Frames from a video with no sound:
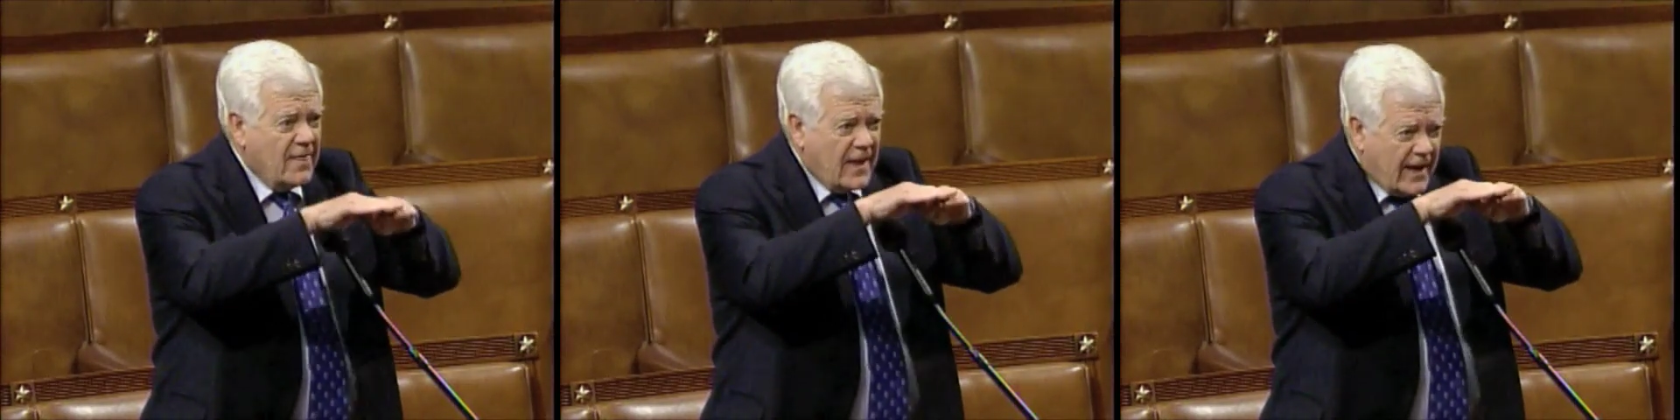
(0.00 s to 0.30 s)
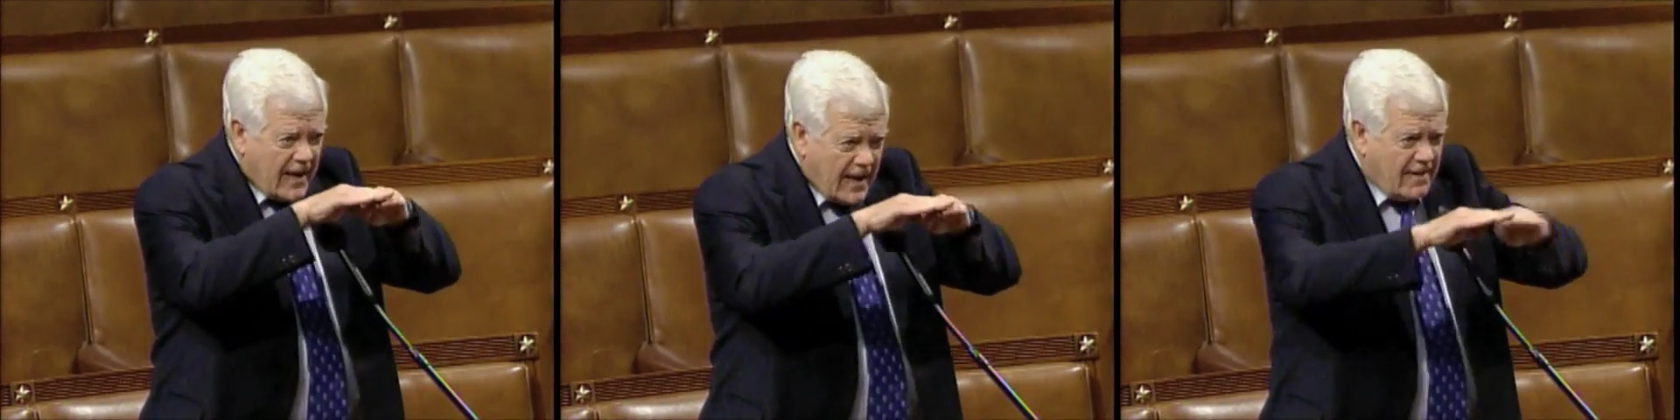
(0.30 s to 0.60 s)

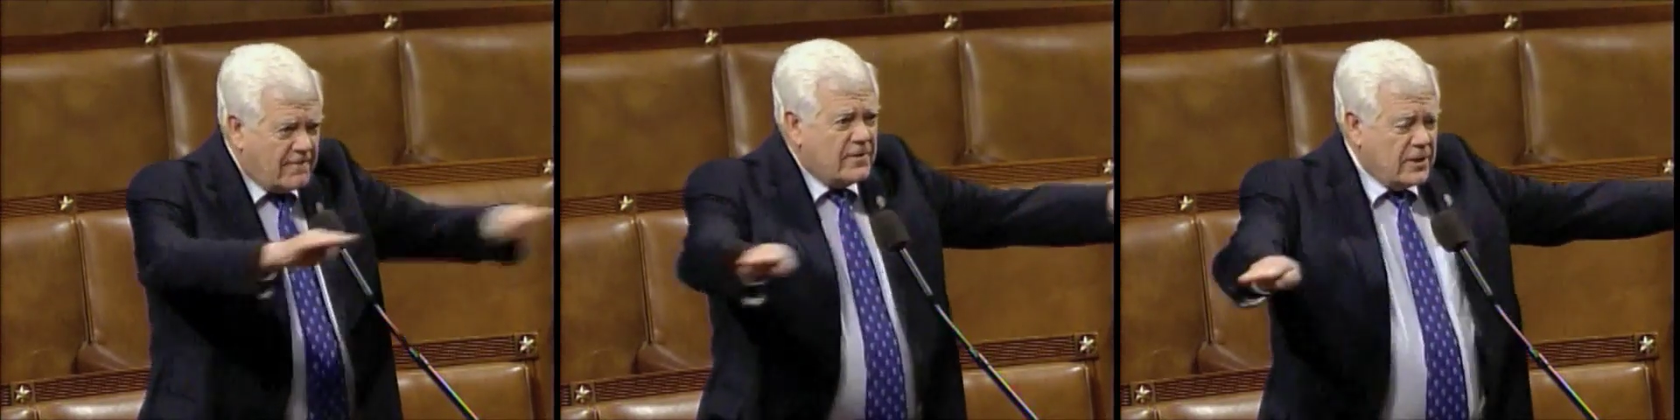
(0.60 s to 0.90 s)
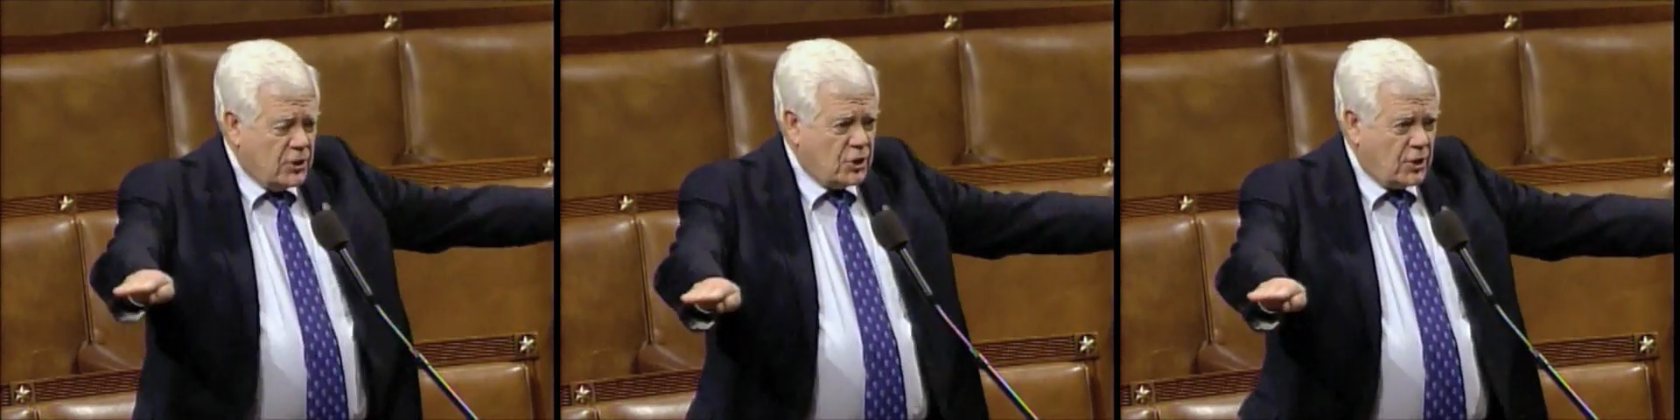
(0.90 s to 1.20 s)
that
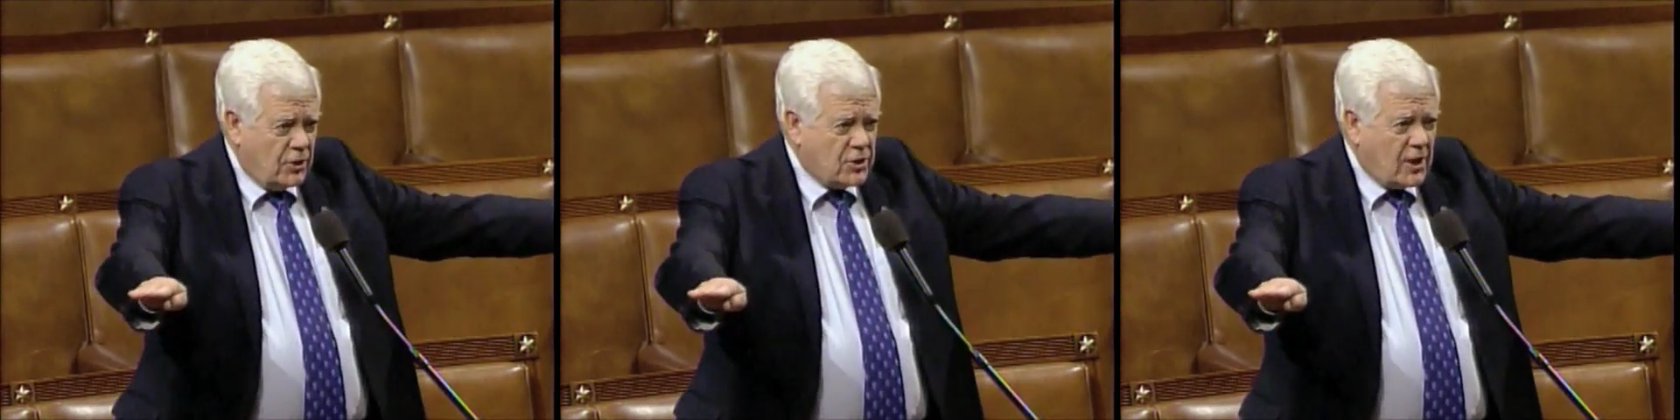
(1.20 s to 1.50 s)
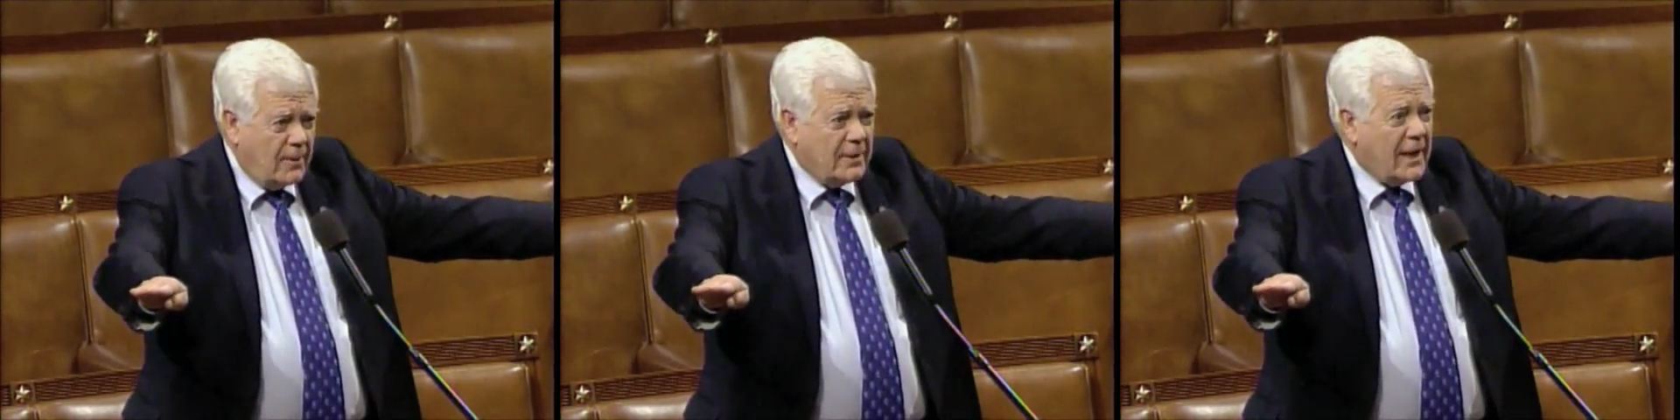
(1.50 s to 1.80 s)
every
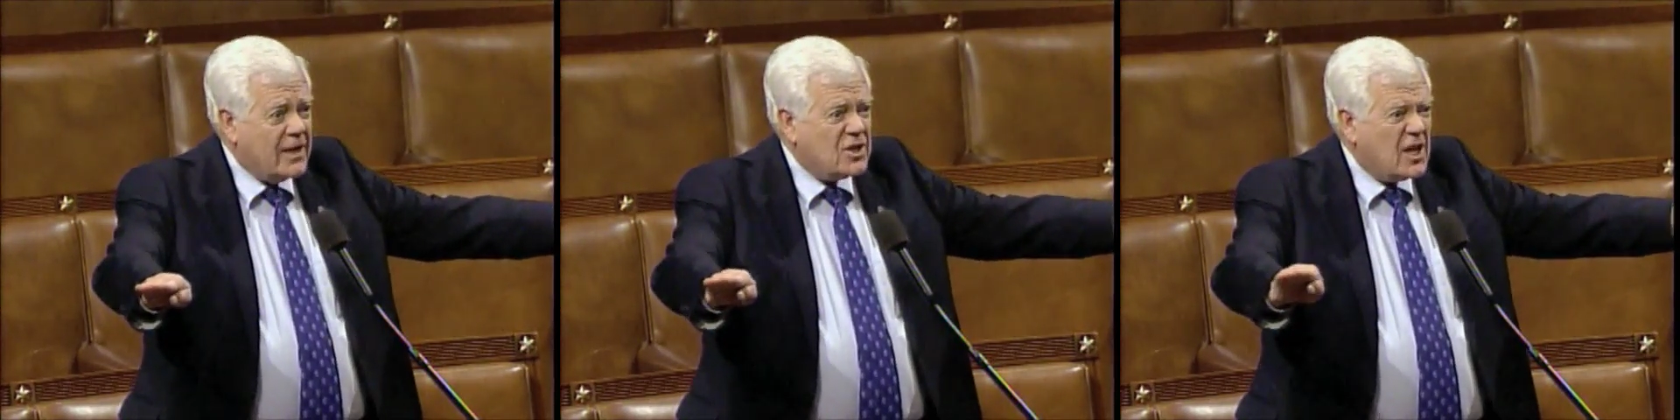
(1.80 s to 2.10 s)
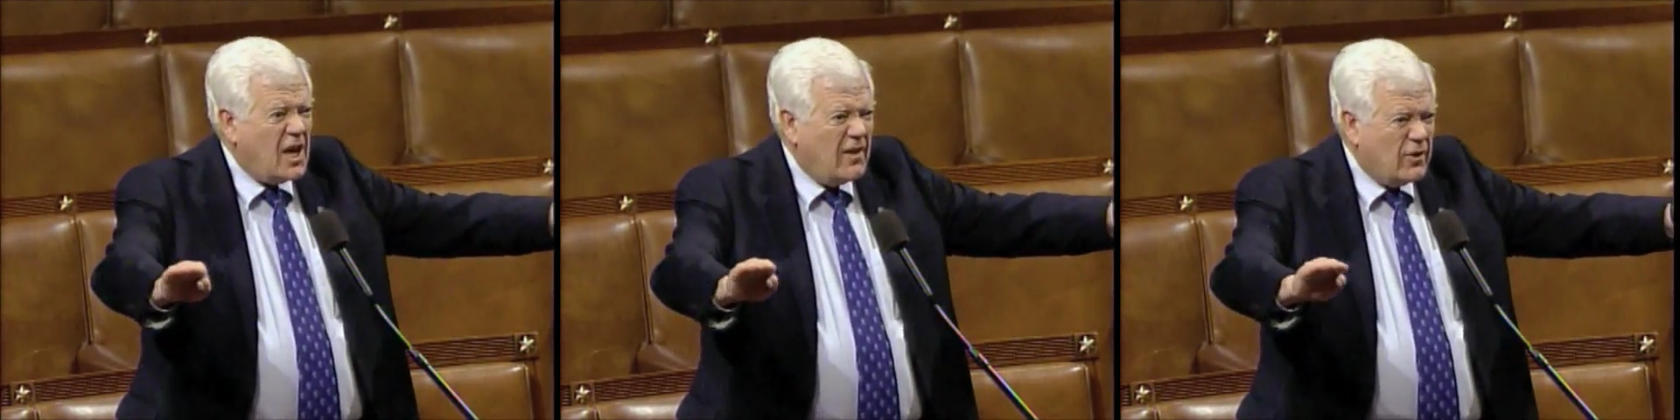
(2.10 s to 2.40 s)
insurance company has
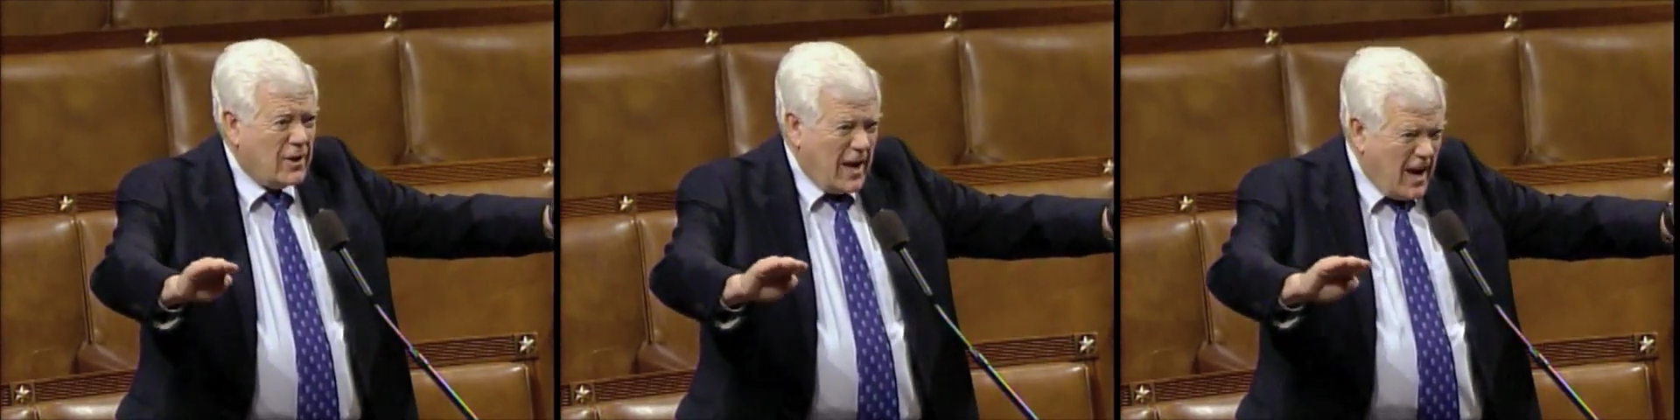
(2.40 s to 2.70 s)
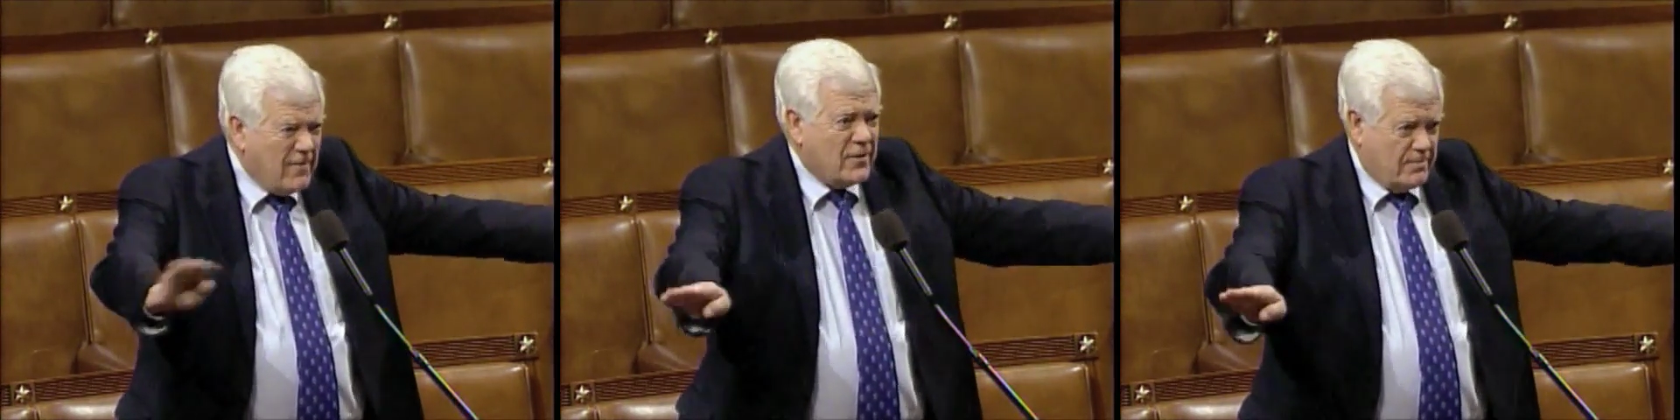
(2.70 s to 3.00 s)
to cover
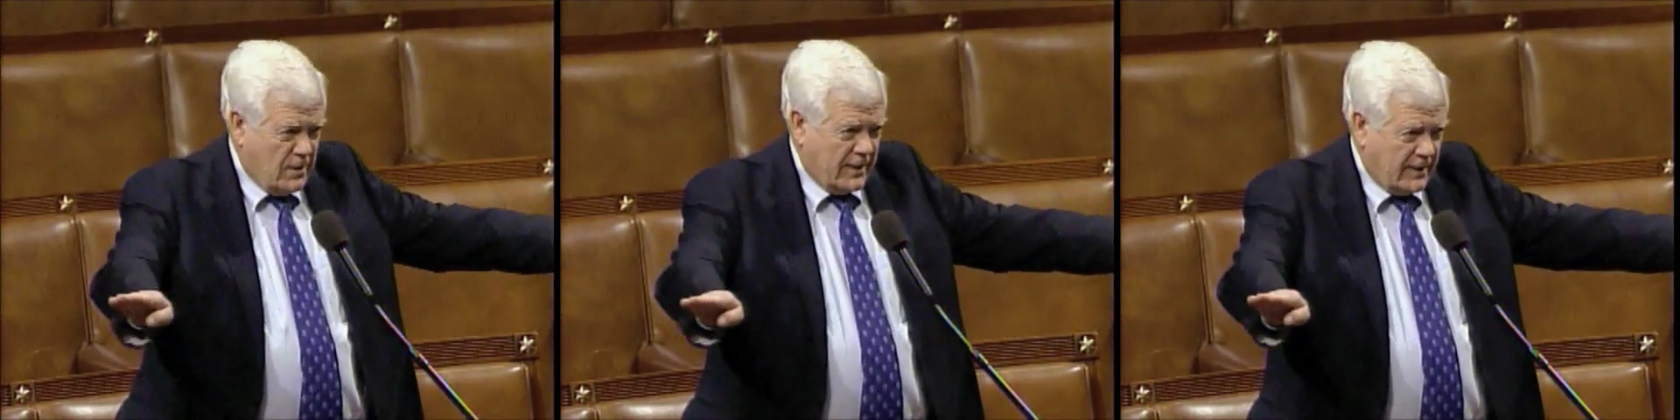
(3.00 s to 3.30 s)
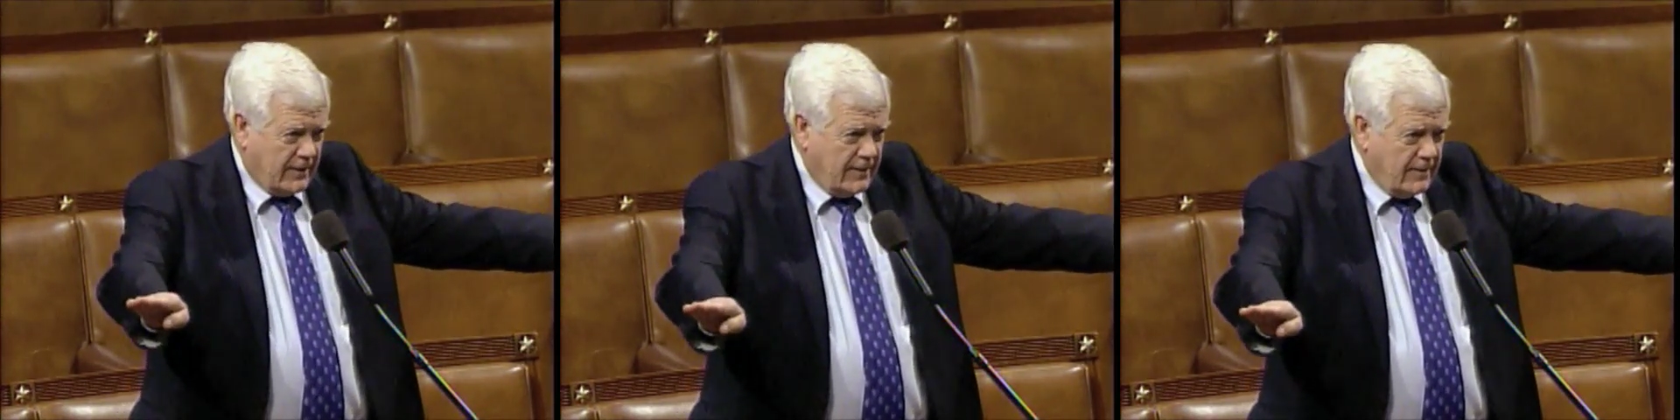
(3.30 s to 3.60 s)
everybody.